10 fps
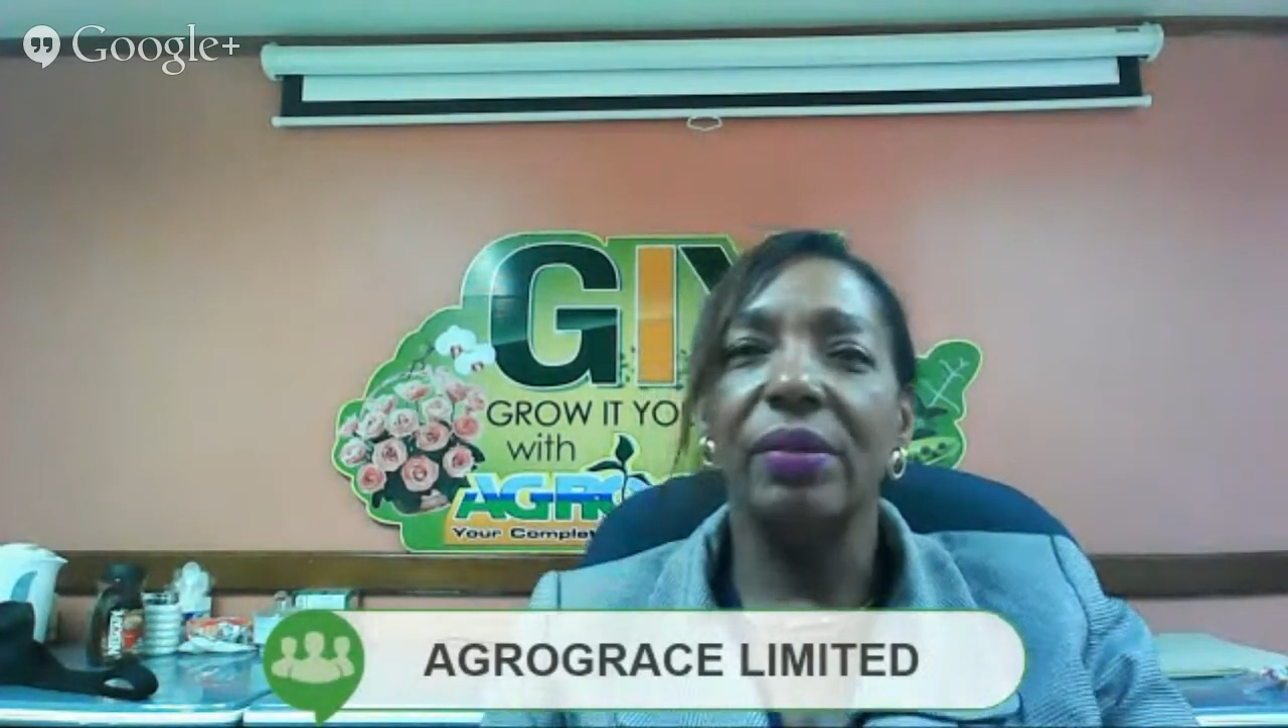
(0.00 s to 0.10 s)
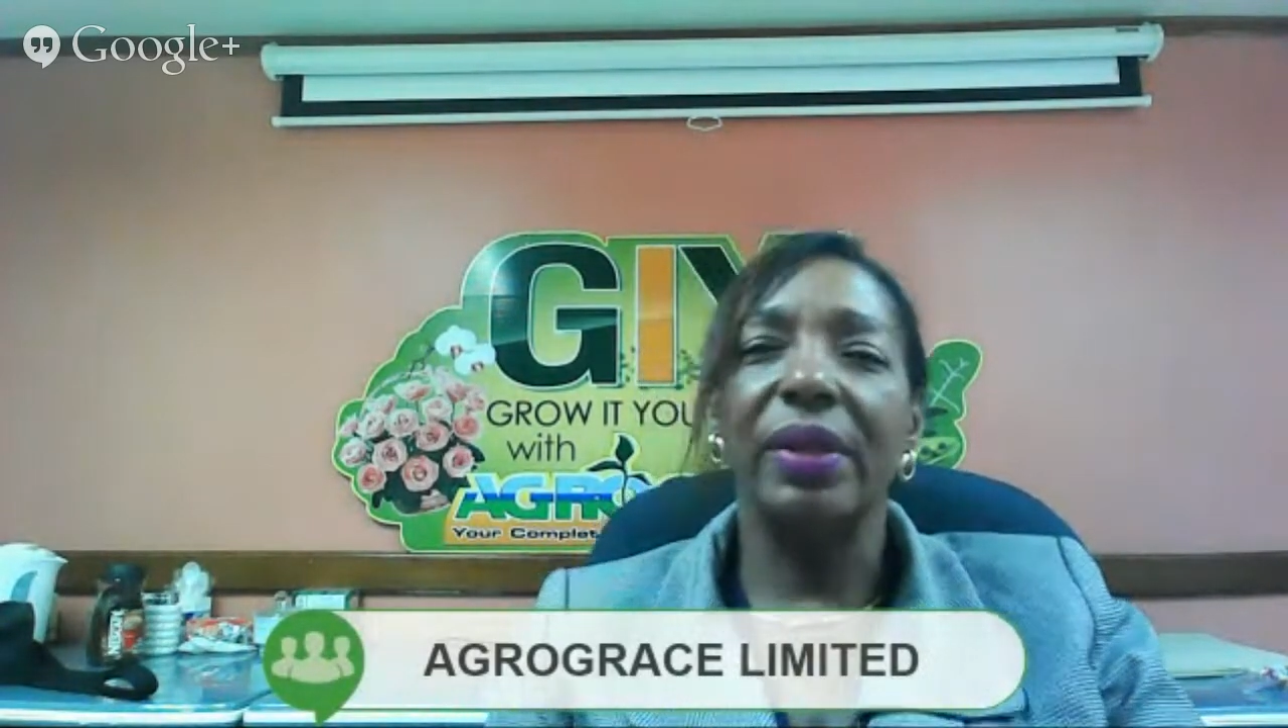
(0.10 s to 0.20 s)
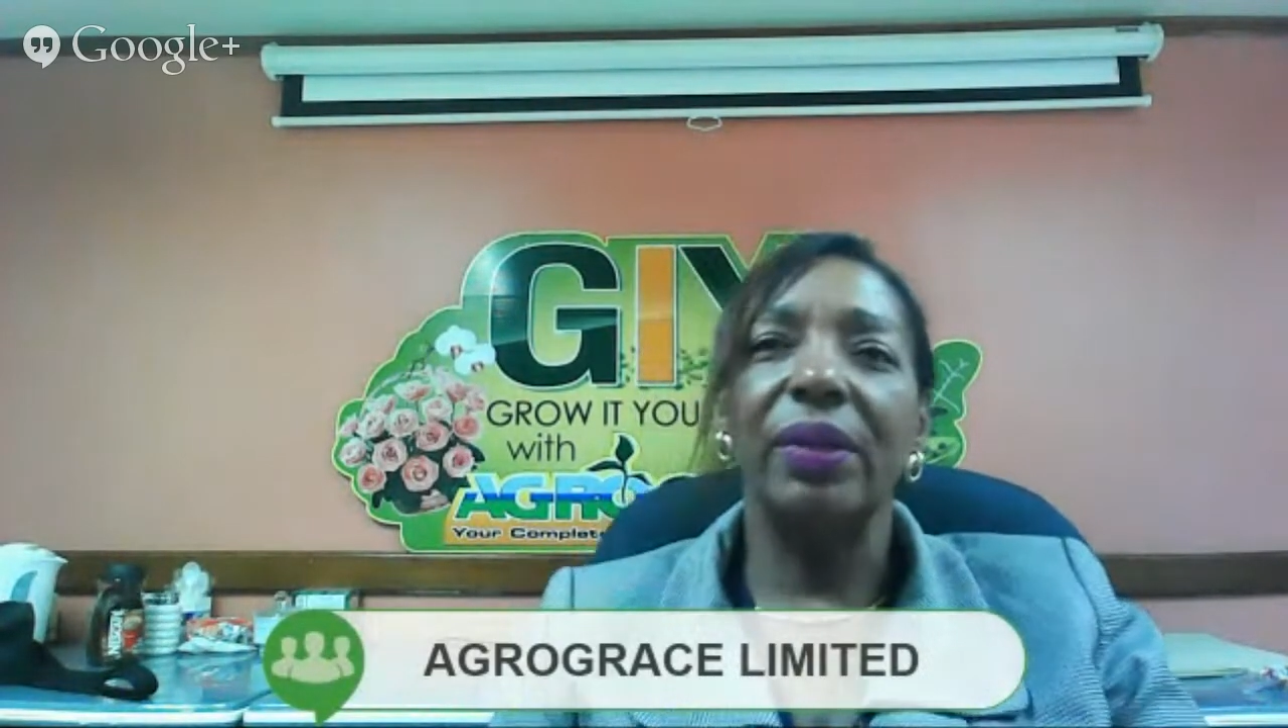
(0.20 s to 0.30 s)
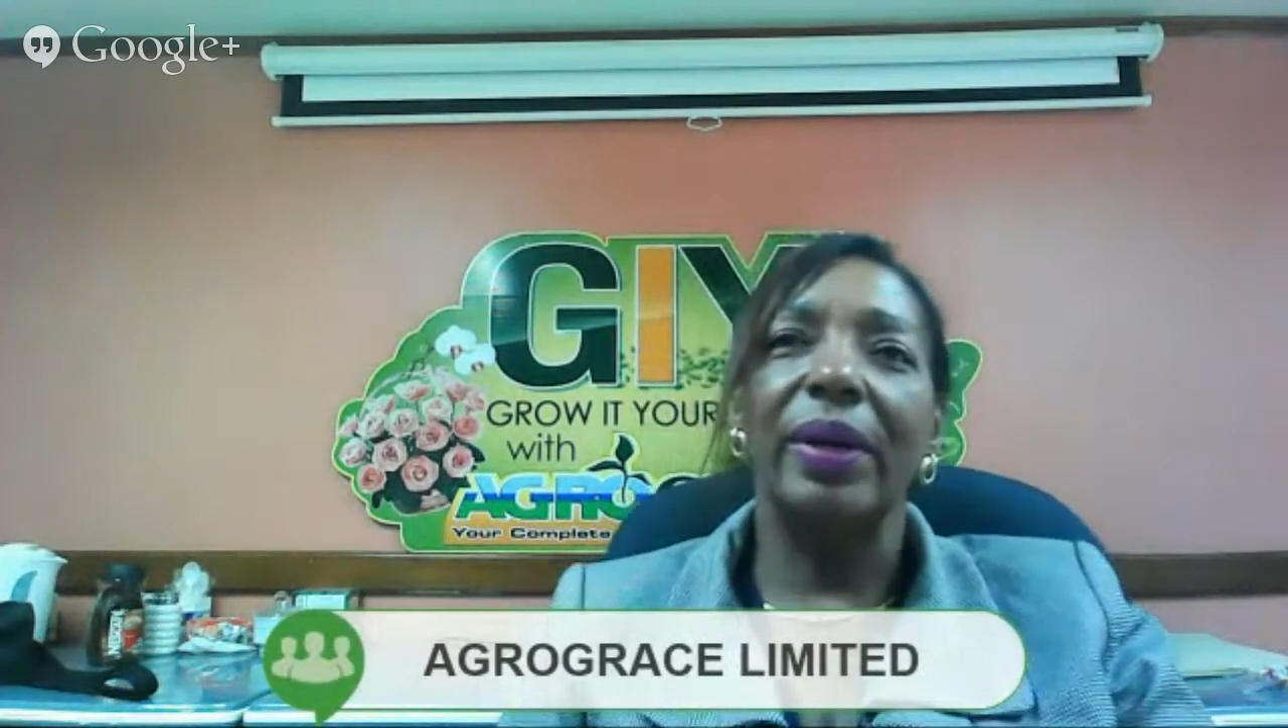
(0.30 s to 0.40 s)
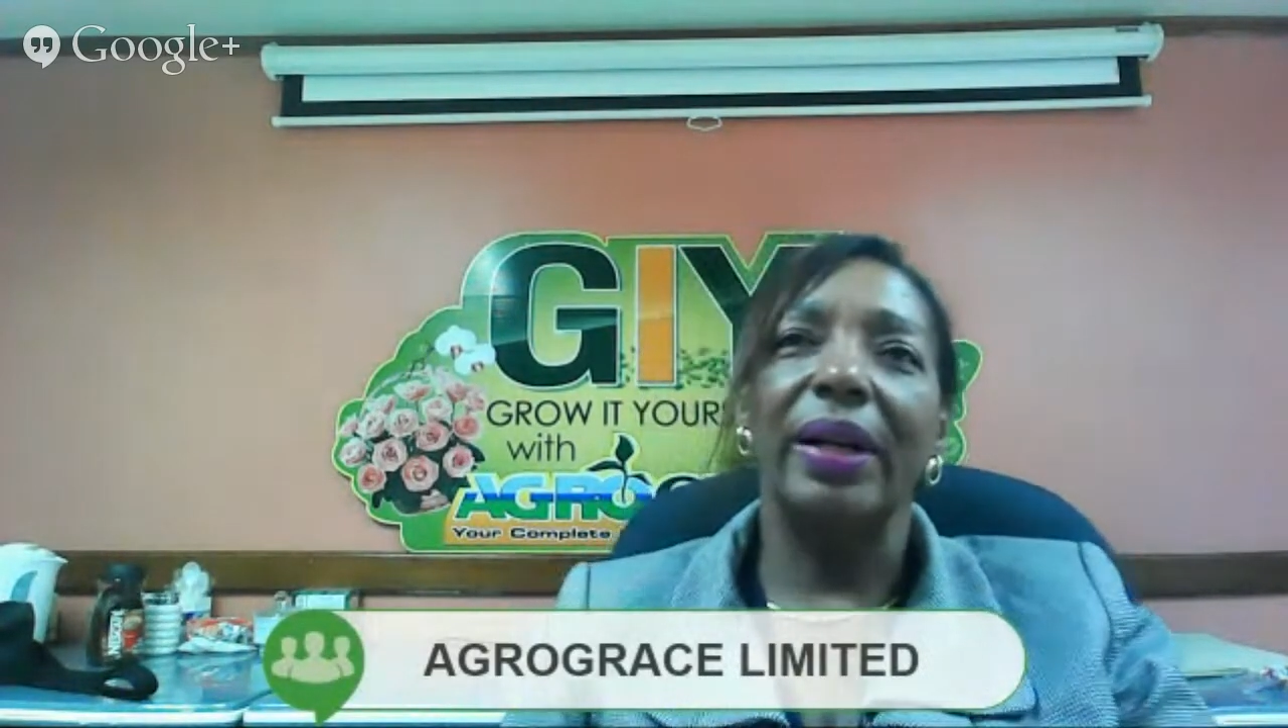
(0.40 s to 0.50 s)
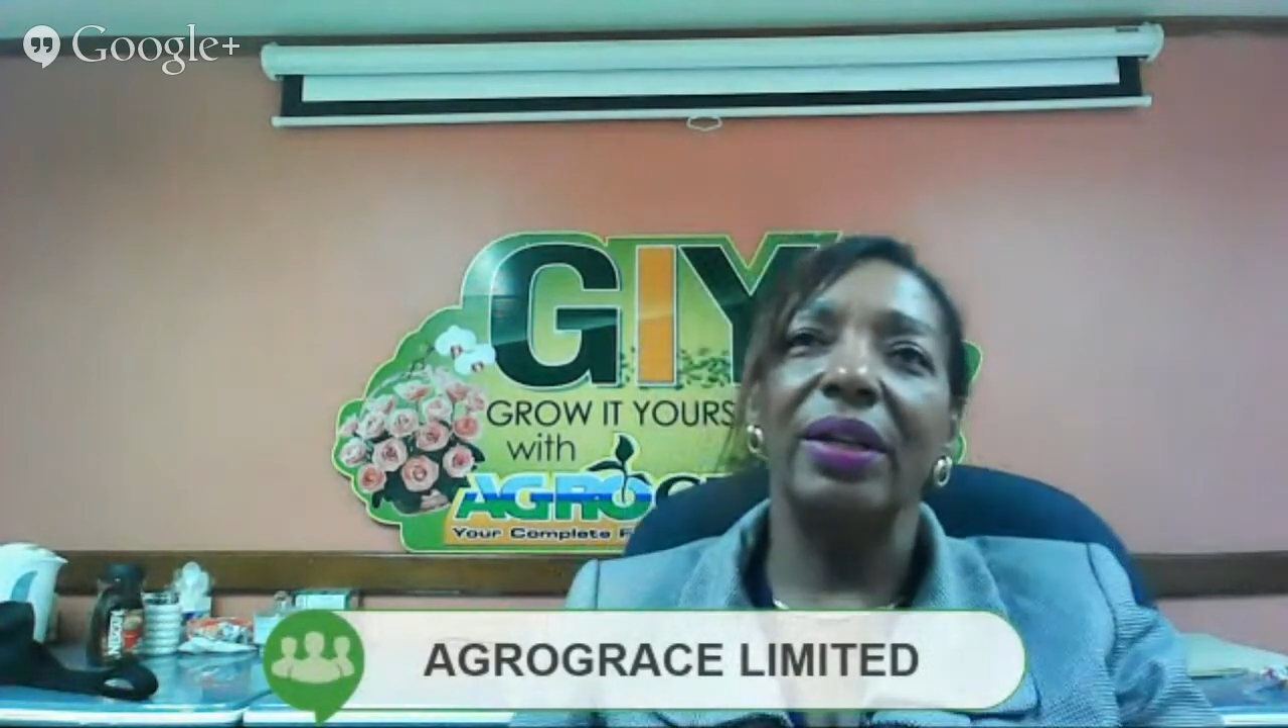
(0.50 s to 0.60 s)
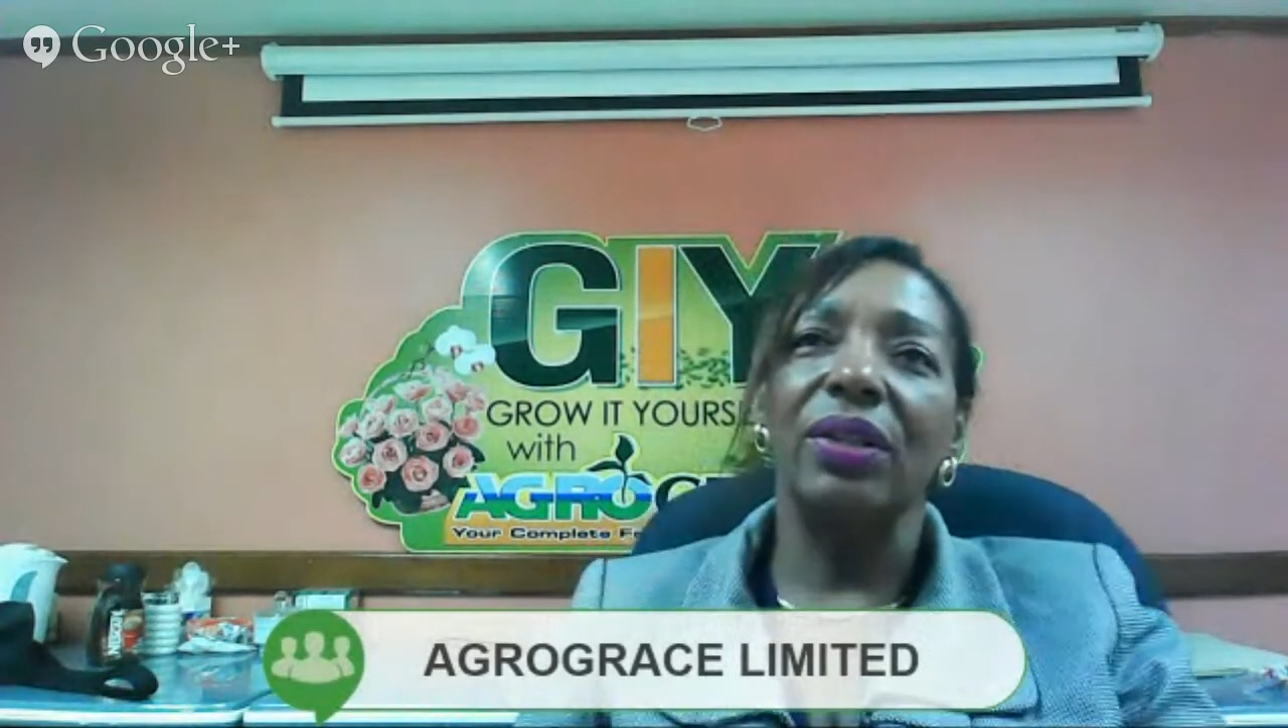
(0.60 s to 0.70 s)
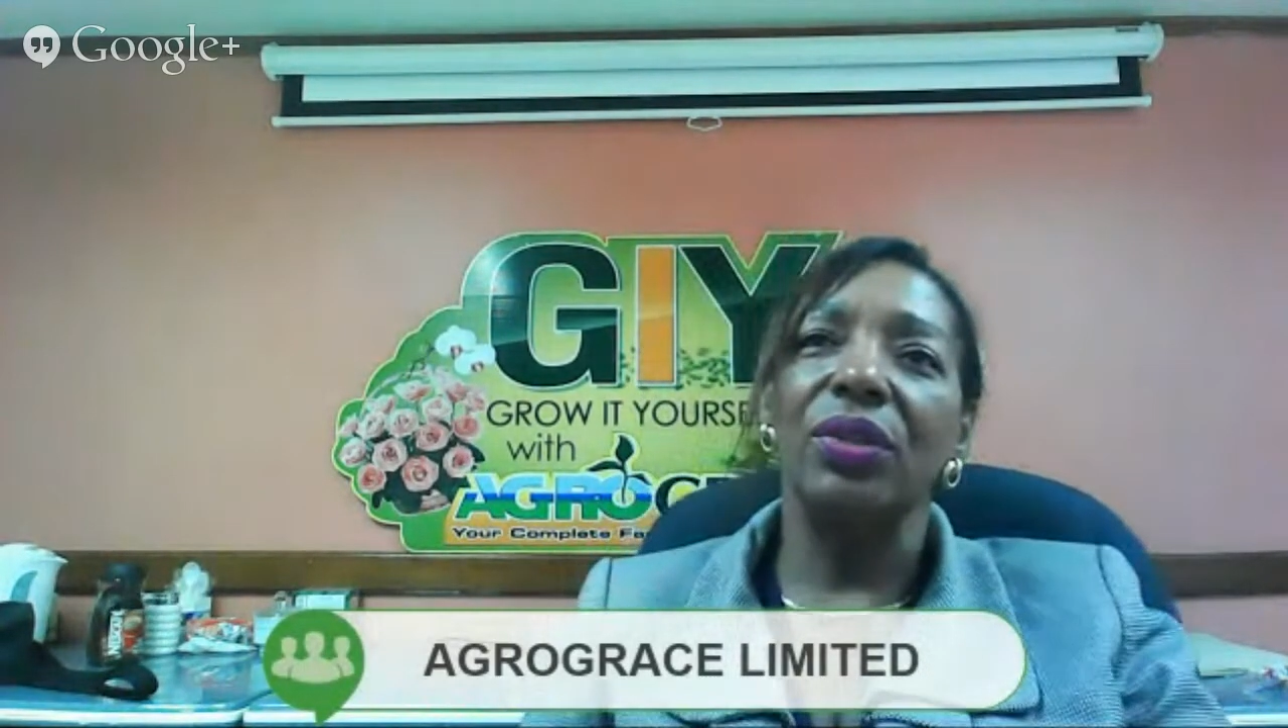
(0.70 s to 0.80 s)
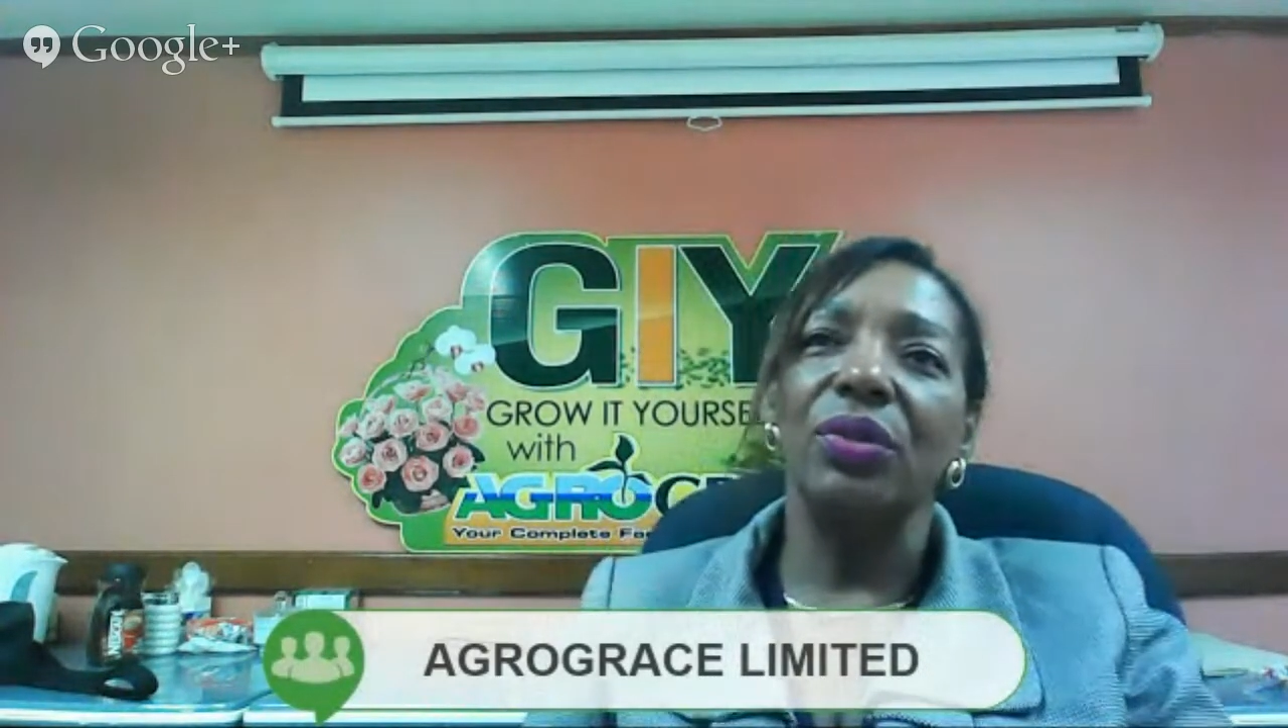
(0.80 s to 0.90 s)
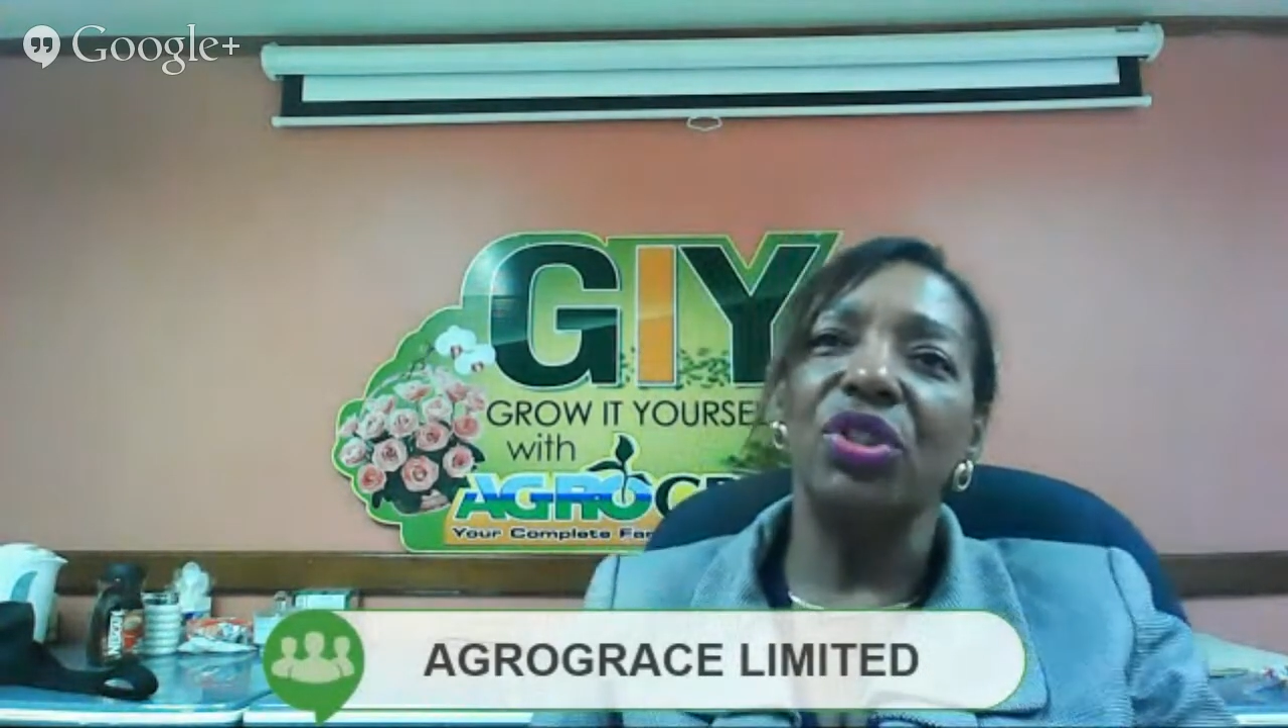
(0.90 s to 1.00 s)
Orchids
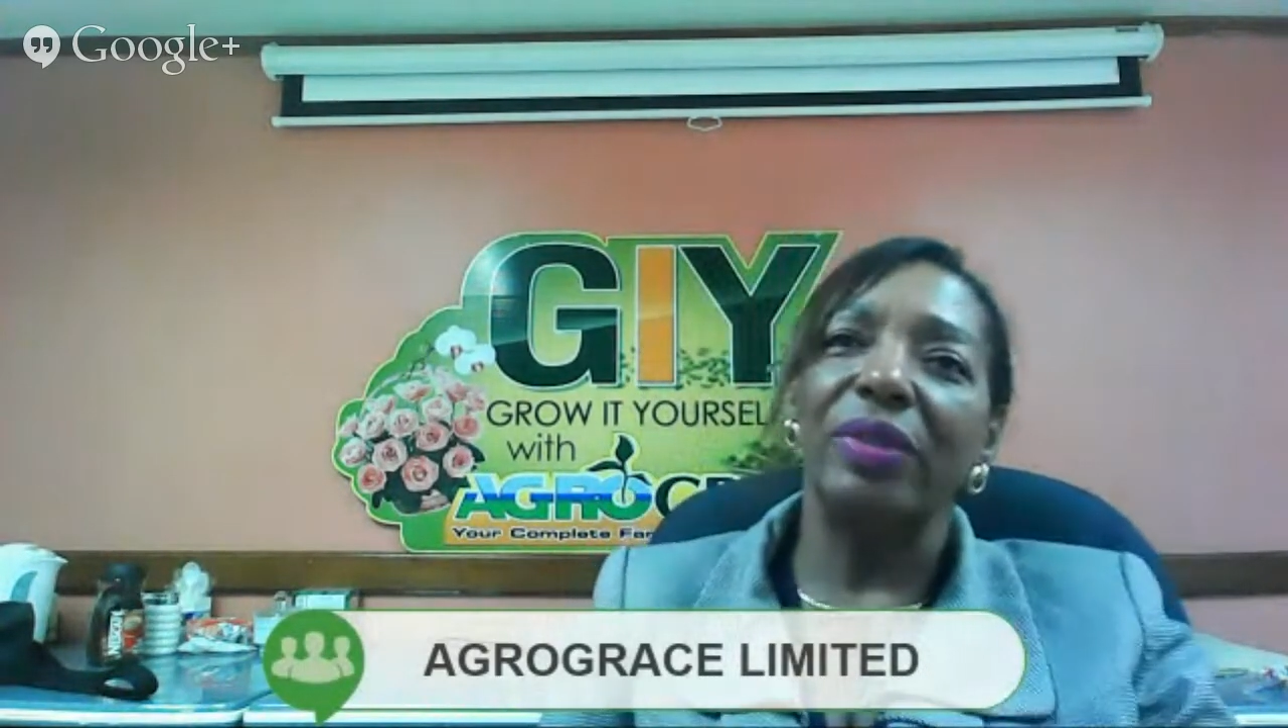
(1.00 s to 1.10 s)
require